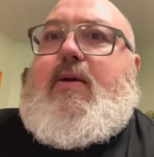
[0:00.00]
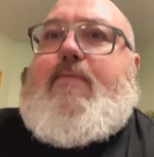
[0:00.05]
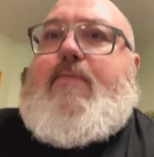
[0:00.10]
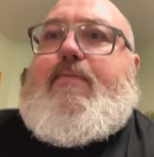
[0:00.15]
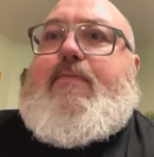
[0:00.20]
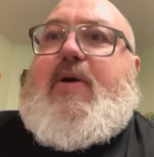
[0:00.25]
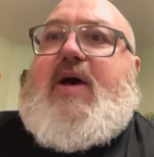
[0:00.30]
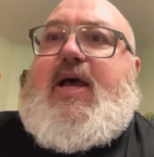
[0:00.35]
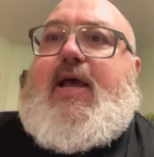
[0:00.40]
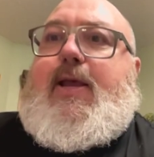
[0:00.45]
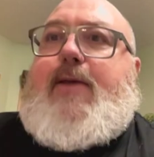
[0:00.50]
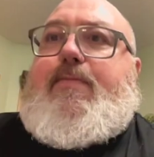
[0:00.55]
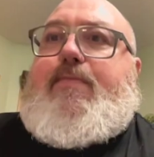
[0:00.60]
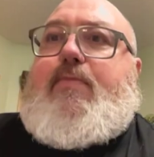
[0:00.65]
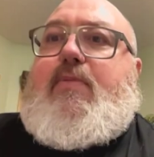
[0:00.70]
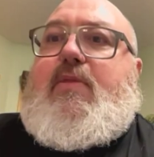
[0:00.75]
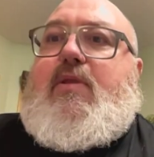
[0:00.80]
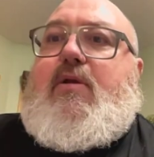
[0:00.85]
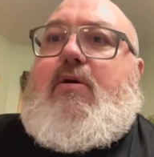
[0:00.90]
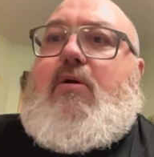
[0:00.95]
but
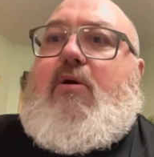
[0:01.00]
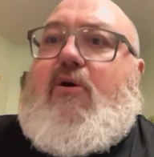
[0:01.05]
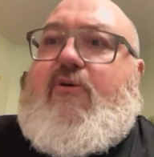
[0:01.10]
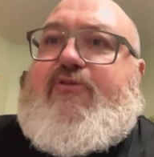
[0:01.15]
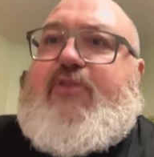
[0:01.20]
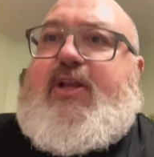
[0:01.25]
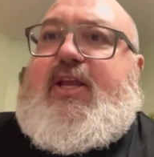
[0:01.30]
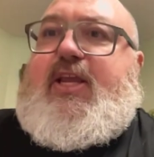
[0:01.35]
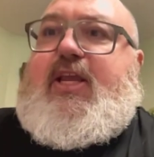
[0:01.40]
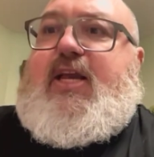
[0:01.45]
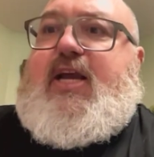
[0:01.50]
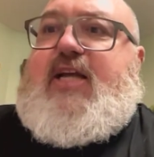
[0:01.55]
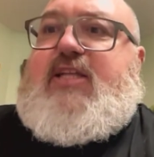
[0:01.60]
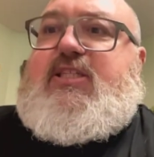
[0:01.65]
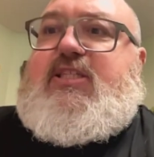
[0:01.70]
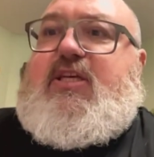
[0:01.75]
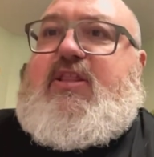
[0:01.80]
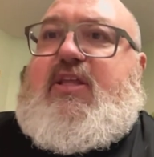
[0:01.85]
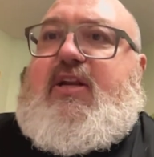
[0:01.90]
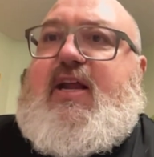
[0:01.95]
hopefully you got
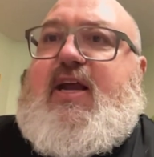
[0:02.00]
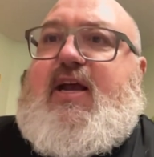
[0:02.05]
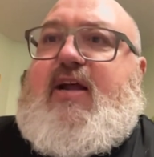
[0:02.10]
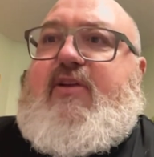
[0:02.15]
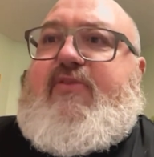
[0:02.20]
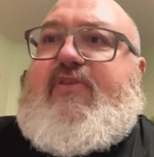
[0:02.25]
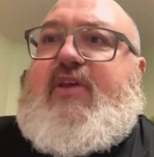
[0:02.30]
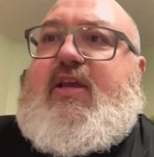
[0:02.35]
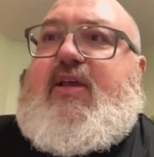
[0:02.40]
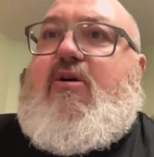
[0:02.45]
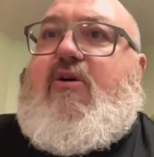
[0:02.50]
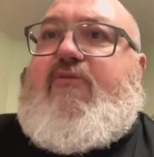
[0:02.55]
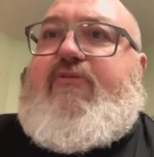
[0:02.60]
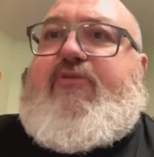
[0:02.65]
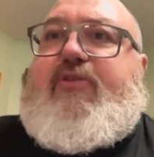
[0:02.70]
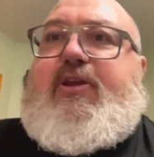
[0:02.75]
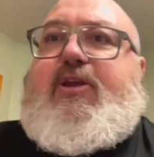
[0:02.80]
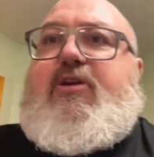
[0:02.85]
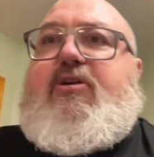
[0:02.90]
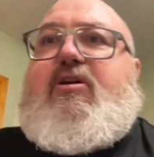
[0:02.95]
something out of it.
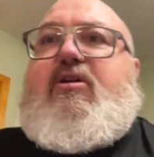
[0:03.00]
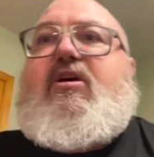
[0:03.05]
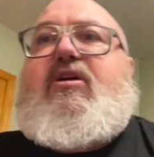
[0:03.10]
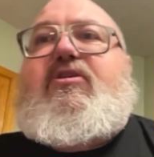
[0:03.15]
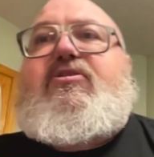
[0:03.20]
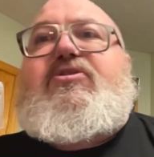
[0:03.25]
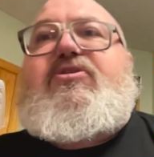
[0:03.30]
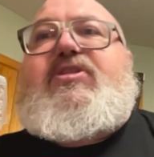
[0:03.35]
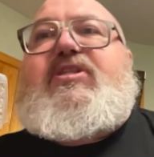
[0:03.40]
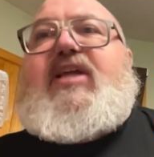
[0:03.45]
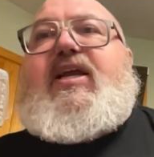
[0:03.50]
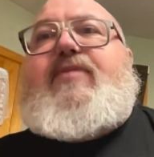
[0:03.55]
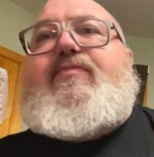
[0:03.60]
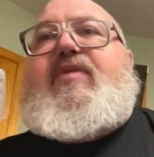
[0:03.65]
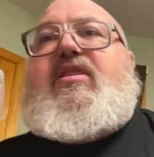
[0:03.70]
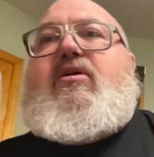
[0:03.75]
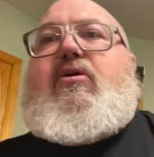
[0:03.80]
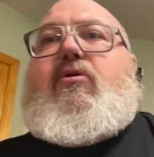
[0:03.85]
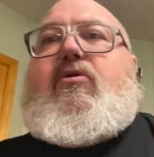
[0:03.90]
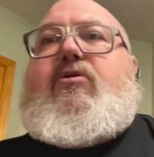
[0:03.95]
Hopefully you could understand me
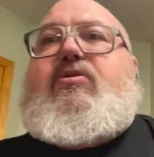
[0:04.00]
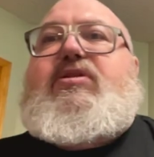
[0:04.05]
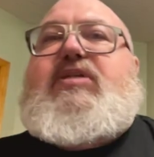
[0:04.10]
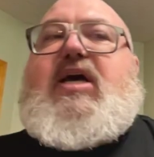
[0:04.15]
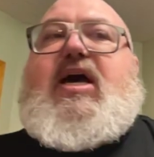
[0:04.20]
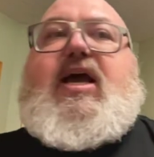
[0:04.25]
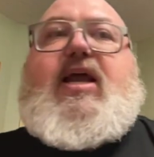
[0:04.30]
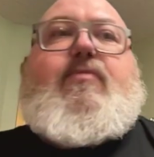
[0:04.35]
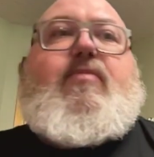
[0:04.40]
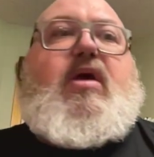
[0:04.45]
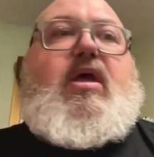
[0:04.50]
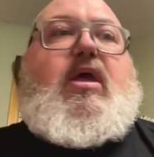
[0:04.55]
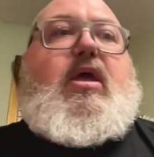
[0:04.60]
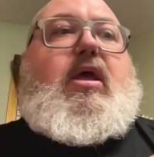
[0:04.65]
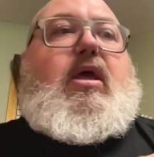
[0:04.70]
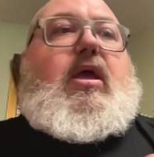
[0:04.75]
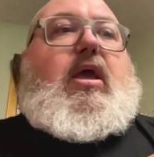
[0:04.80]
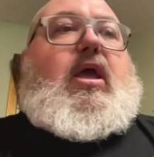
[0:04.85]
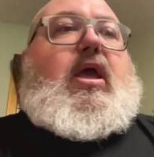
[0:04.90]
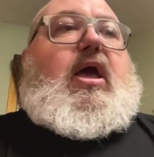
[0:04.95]
the whole time.
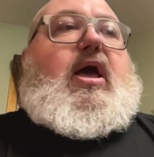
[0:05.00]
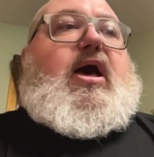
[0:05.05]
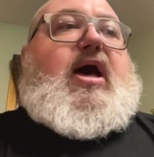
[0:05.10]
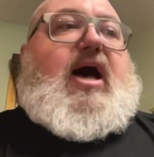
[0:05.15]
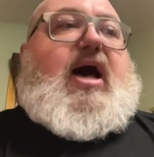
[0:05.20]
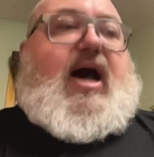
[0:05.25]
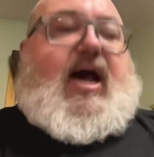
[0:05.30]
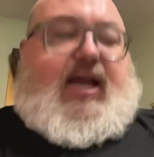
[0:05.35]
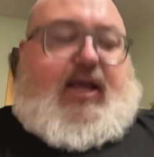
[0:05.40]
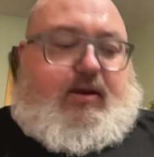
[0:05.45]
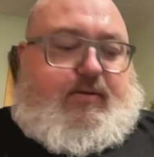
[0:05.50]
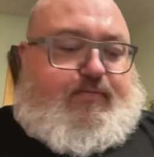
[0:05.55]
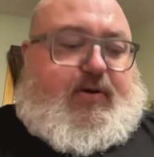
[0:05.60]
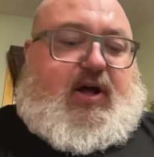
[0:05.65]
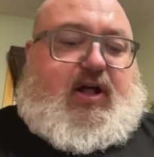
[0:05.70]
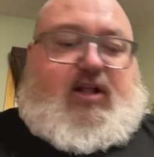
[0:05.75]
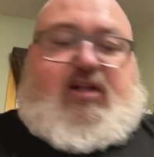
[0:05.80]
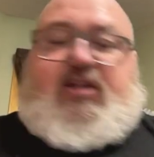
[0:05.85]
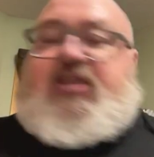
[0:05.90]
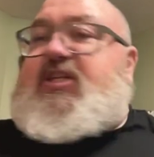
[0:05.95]
I
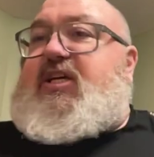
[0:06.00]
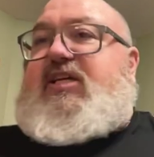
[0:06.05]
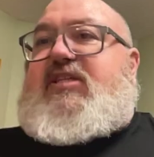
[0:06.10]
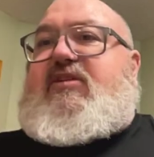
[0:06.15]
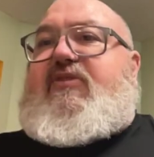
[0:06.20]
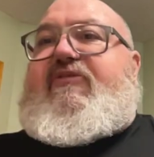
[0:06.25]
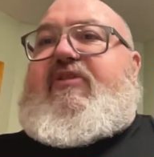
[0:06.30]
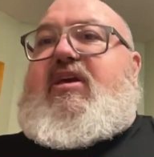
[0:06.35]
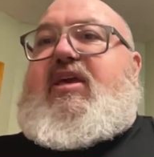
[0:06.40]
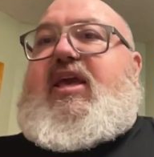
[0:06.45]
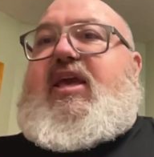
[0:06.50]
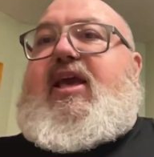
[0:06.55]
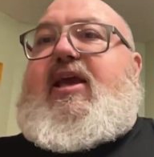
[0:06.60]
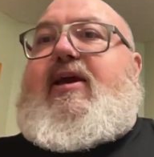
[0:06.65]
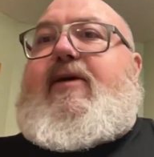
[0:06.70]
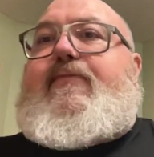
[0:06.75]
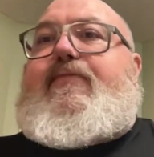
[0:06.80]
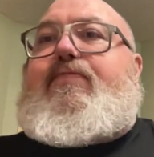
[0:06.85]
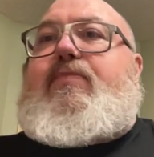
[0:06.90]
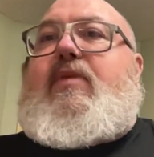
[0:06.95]
apologize if you
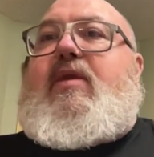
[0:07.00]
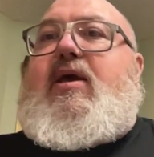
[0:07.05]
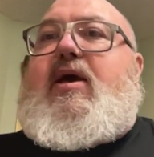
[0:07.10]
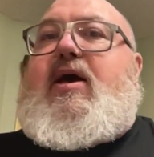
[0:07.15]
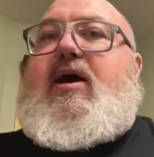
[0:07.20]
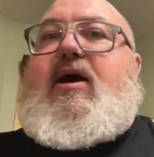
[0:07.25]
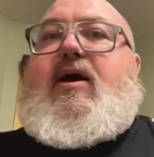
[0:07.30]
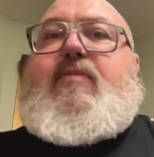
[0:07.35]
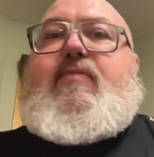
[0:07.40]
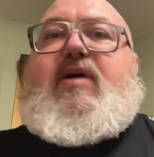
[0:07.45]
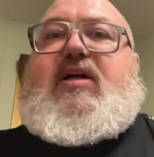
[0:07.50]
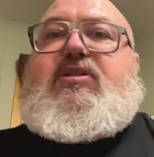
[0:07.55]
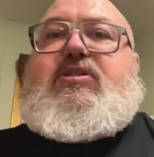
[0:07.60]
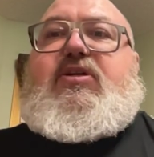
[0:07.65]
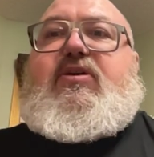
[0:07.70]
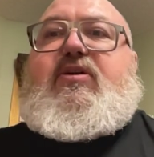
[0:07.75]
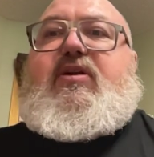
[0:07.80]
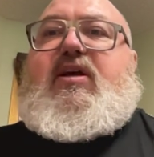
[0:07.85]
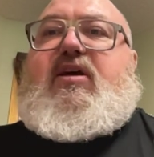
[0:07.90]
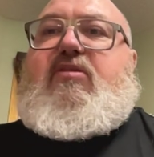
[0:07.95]
can't. I'll
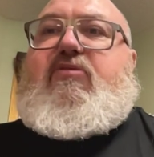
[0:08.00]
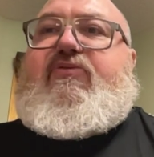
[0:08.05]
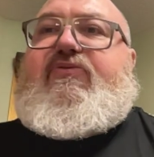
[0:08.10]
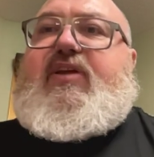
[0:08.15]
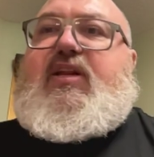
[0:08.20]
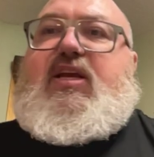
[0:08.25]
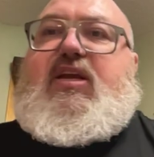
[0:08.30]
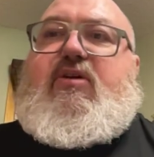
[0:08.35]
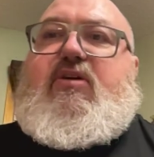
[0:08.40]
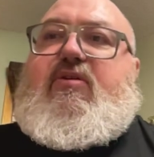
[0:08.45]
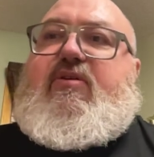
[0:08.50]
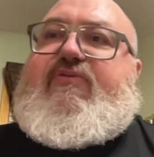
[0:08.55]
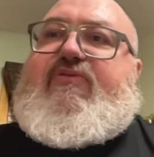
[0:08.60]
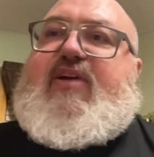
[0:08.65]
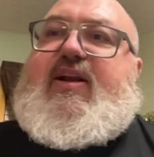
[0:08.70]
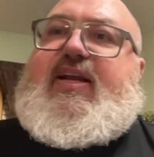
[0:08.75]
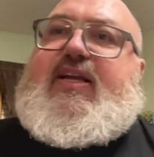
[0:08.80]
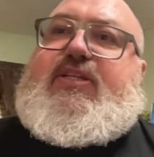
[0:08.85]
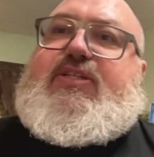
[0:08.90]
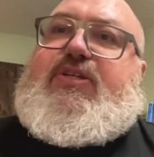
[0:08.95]
do another video if I
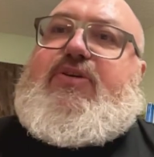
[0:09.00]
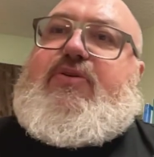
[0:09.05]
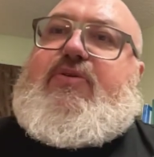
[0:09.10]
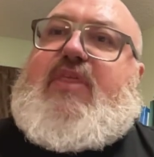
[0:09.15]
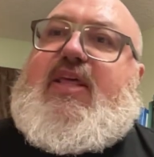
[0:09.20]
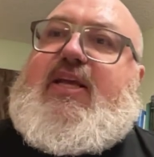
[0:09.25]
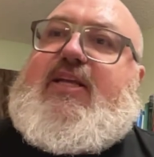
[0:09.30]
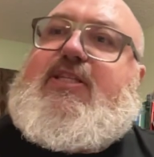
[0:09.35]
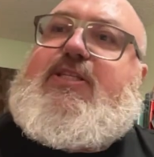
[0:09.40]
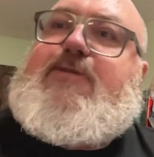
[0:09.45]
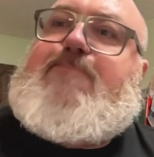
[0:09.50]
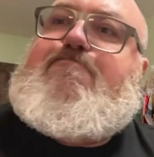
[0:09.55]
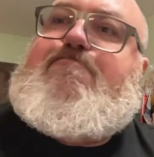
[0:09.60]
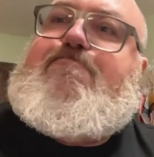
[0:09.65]
need to. Thanks.